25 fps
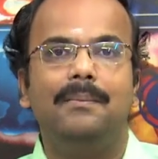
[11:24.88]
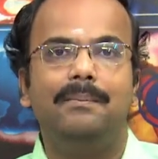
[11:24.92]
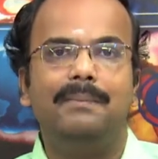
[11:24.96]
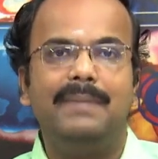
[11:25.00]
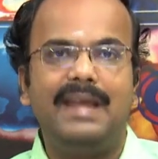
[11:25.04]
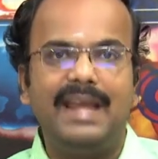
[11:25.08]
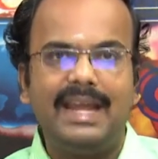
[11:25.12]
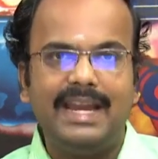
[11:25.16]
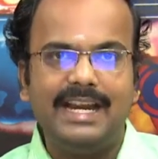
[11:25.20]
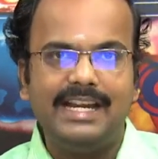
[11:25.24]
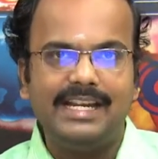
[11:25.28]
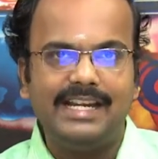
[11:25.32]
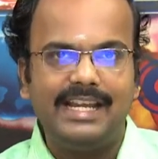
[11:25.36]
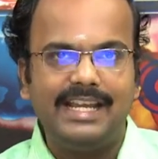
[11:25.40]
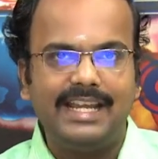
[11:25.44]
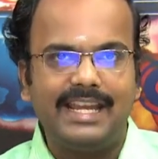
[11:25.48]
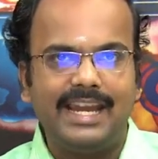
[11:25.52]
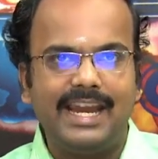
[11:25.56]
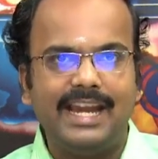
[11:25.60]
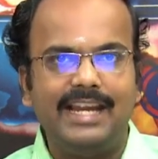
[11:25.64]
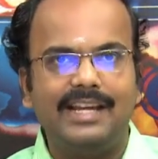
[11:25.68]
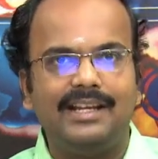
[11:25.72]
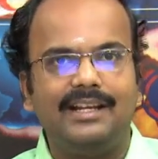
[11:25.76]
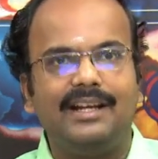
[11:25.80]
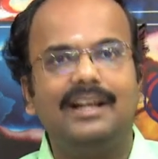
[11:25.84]
may
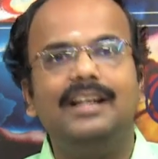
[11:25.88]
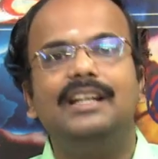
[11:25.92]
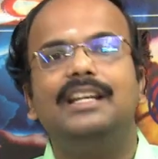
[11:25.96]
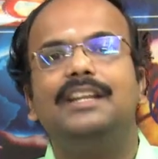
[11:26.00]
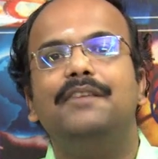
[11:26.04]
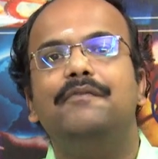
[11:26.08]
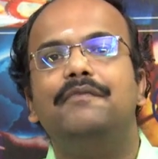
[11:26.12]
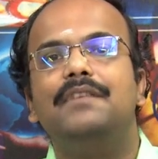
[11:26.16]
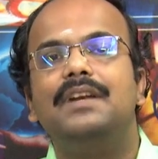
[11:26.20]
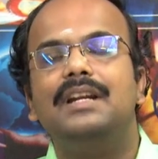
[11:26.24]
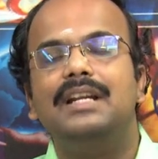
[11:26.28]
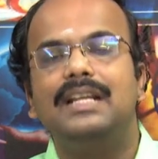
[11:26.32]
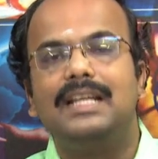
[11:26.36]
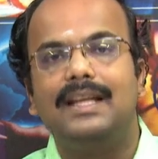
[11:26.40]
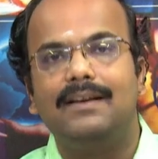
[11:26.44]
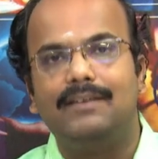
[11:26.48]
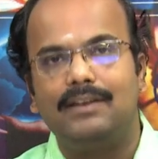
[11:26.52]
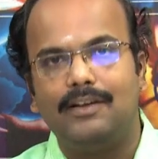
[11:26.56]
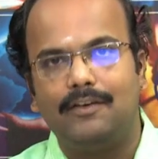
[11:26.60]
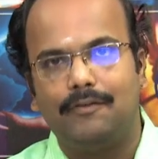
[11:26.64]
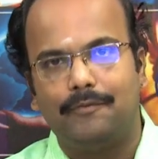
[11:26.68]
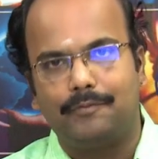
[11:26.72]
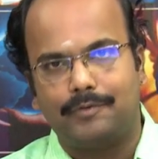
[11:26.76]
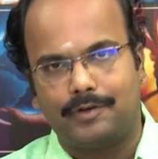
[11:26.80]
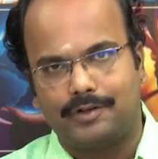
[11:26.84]
indicate a different
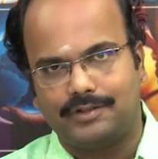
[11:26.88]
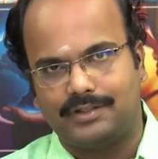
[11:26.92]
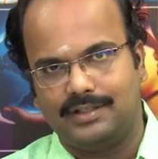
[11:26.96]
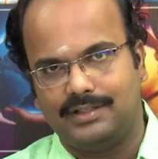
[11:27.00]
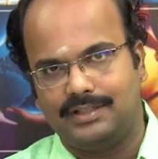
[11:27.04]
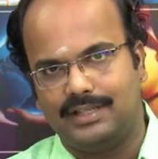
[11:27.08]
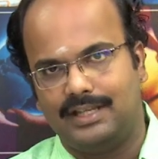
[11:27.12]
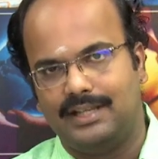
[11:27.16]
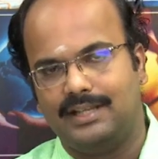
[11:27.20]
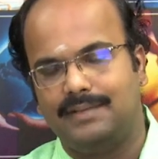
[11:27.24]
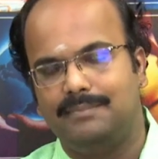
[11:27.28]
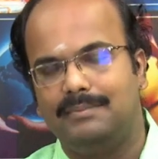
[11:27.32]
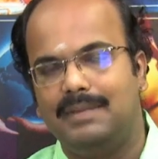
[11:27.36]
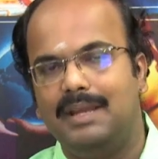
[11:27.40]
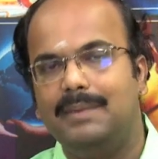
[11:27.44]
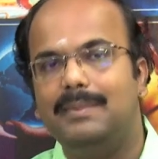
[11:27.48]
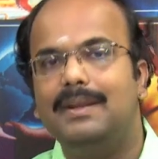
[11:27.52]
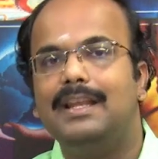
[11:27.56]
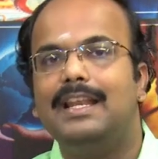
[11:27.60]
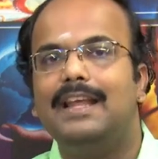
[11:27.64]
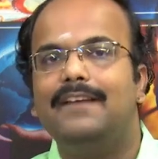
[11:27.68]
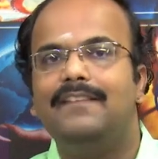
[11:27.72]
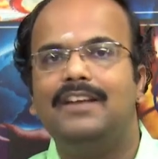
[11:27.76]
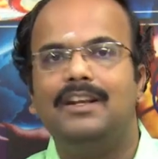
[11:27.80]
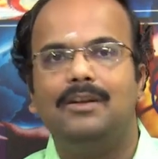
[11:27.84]
level of processing
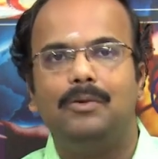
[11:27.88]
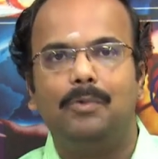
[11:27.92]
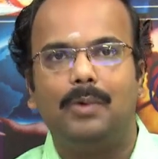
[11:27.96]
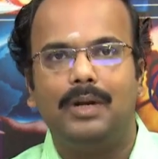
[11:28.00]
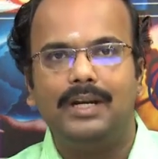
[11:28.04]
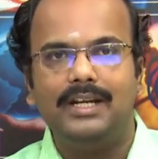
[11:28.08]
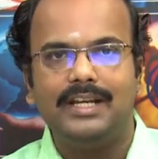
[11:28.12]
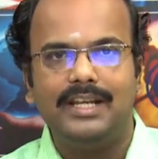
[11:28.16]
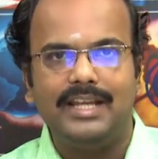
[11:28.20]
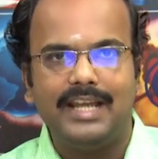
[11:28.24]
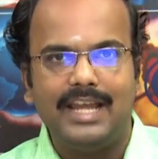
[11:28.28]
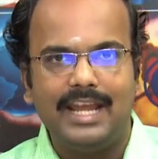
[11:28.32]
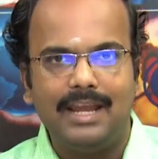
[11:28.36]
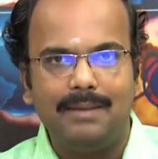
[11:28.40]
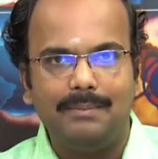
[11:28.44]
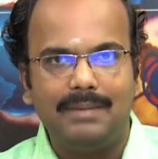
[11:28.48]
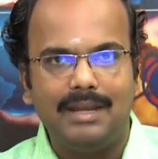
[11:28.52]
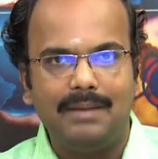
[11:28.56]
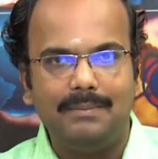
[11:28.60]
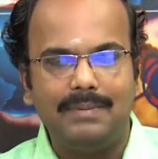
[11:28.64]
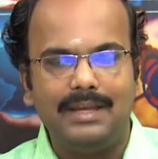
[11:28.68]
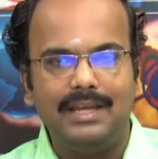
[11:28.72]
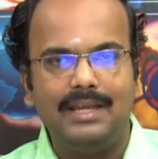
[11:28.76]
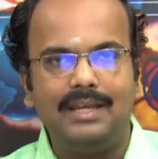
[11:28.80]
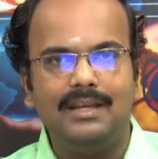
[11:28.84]
maybe level 1A
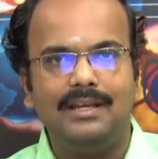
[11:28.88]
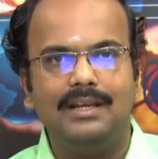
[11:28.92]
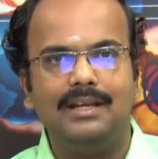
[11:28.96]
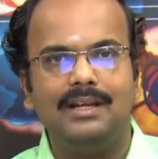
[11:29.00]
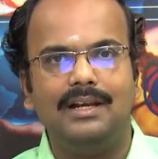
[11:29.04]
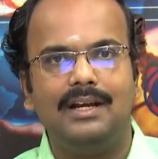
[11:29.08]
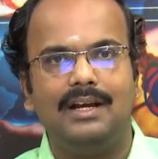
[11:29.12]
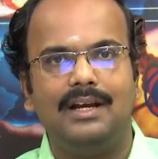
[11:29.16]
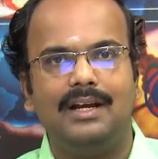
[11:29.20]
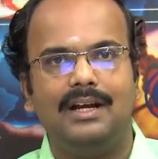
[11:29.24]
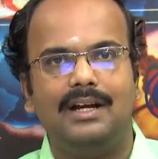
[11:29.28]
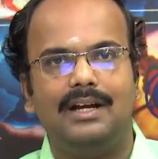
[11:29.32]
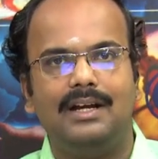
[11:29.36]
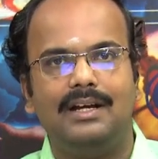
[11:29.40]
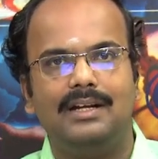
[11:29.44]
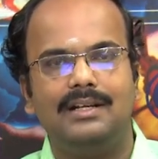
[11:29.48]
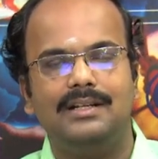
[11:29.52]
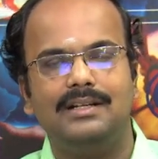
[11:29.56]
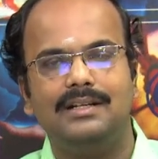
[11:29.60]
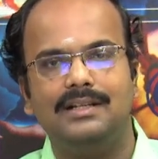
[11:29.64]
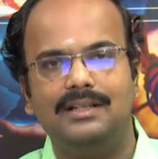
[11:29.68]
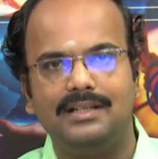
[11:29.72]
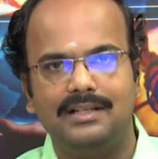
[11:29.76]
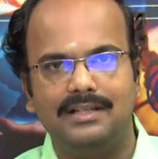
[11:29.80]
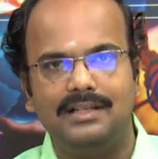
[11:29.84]
may be uh,
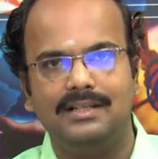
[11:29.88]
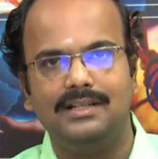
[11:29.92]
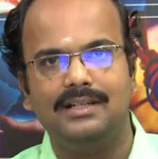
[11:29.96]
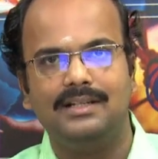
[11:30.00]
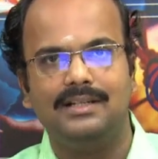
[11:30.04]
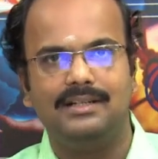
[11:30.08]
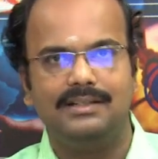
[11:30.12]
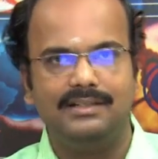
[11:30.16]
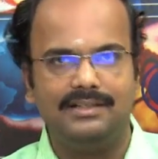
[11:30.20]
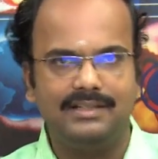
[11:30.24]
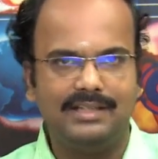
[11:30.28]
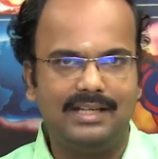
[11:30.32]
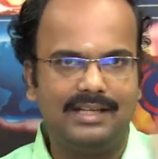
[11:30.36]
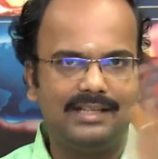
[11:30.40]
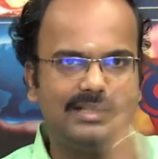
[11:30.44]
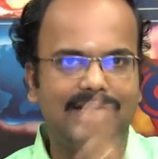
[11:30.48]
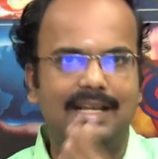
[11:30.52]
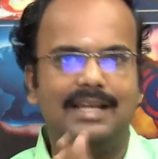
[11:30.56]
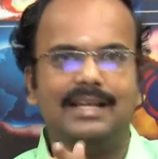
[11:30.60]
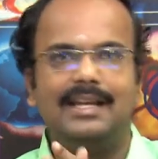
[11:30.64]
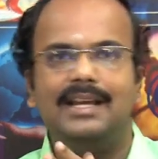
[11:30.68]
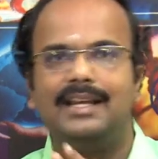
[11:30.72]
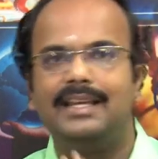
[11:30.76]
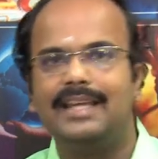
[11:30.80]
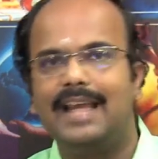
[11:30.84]
just
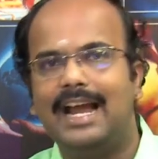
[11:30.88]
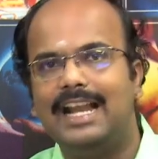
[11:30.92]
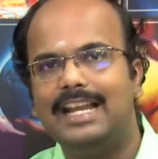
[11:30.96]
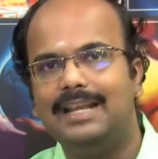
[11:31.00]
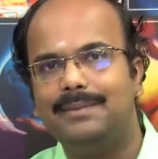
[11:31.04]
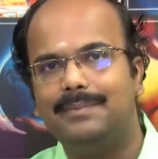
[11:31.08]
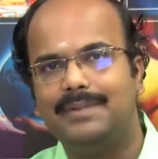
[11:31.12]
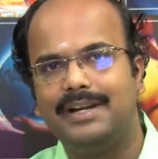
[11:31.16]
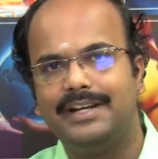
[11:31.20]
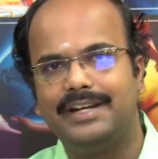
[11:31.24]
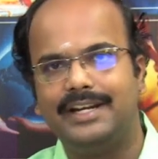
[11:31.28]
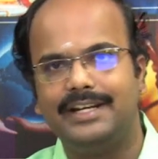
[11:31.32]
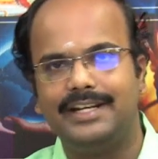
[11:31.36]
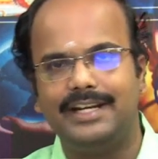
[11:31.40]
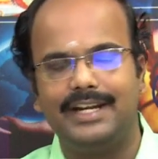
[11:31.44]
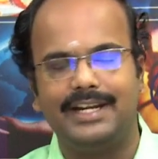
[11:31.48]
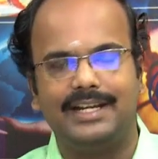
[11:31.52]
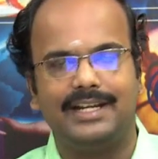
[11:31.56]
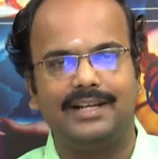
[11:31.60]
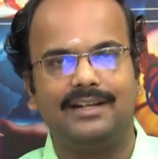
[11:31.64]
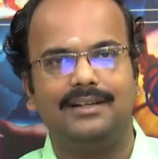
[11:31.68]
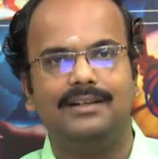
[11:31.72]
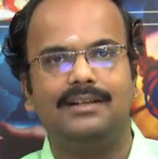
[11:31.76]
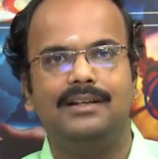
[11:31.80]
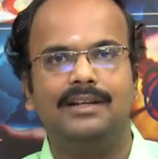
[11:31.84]
like a calibrated
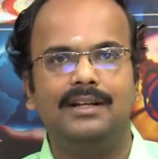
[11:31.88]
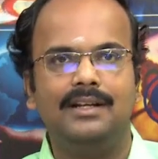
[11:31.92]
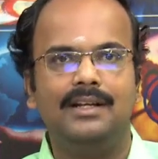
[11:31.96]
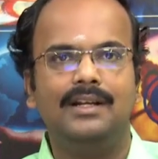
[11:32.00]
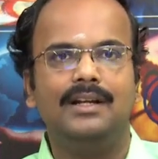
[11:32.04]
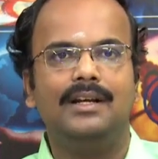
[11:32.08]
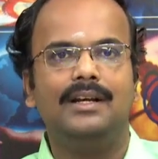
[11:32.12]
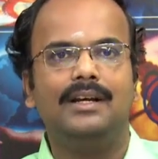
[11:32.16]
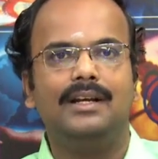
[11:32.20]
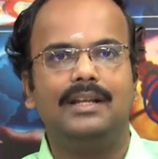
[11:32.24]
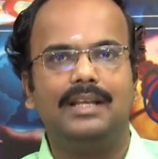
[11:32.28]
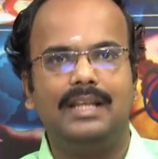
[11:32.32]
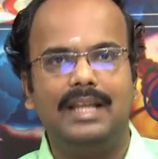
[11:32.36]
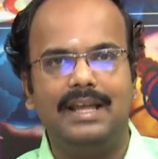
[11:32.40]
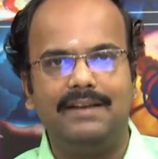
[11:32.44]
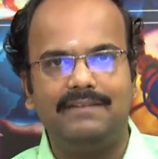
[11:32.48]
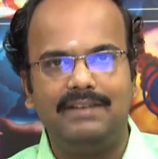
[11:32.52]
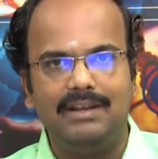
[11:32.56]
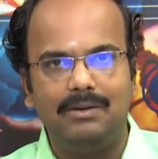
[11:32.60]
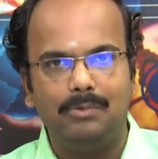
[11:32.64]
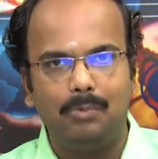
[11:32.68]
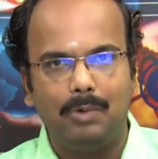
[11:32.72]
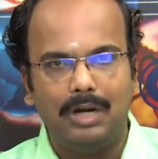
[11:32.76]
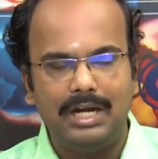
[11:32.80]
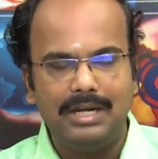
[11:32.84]
data.
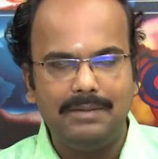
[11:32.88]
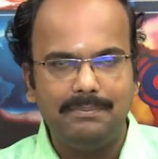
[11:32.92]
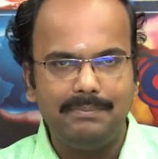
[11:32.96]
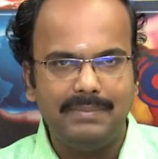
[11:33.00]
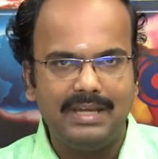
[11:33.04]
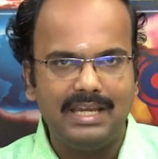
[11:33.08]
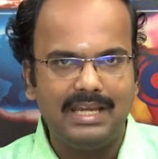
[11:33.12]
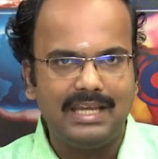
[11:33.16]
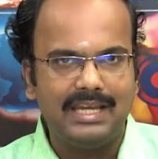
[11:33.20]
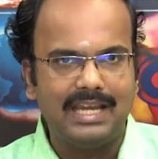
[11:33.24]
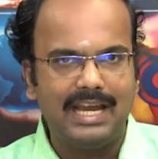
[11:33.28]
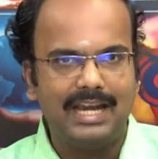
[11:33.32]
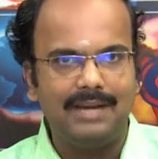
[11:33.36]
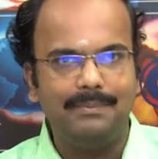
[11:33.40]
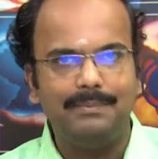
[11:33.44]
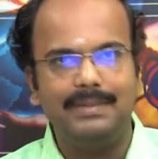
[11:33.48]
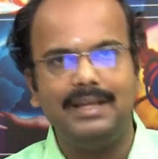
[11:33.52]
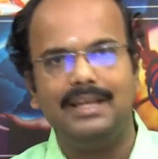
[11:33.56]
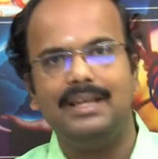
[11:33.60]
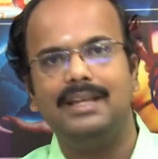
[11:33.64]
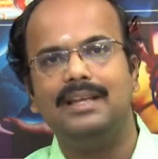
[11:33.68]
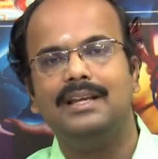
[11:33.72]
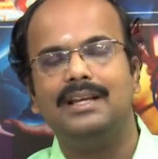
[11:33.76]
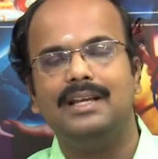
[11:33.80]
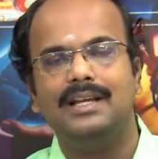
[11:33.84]
Level 1B can
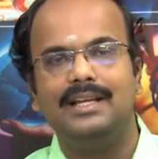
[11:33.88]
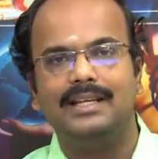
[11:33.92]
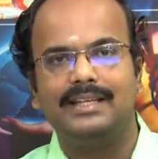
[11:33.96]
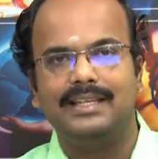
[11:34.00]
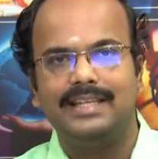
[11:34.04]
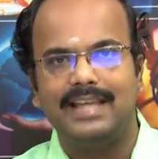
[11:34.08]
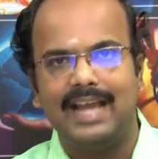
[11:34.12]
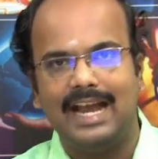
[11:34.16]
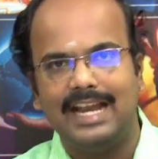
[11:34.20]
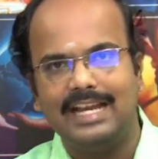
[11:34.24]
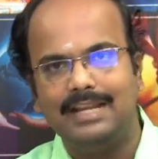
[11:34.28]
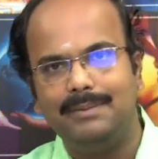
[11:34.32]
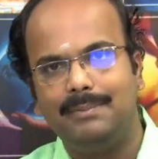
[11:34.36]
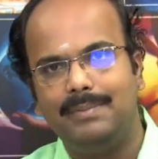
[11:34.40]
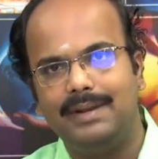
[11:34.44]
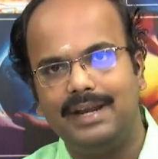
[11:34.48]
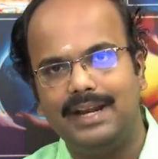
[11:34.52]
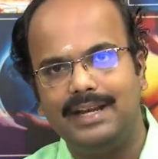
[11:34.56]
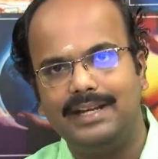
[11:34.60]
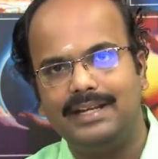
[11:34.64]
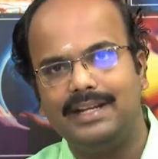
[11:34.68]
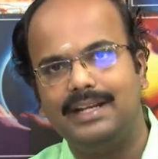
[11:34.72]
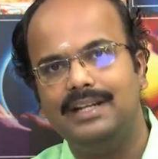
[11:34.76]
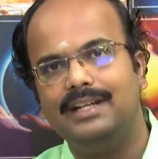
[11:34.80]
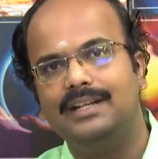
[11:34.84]
be
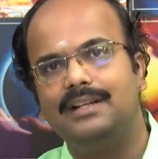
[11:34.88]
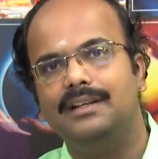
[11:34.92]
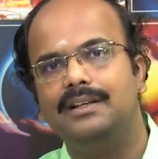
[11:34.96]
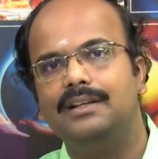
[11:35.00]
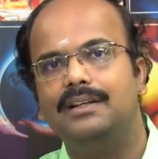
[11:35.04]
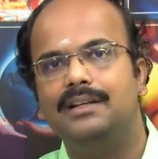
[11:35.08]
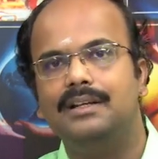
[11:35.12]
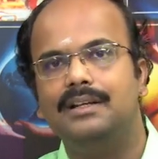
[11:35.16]
calibrated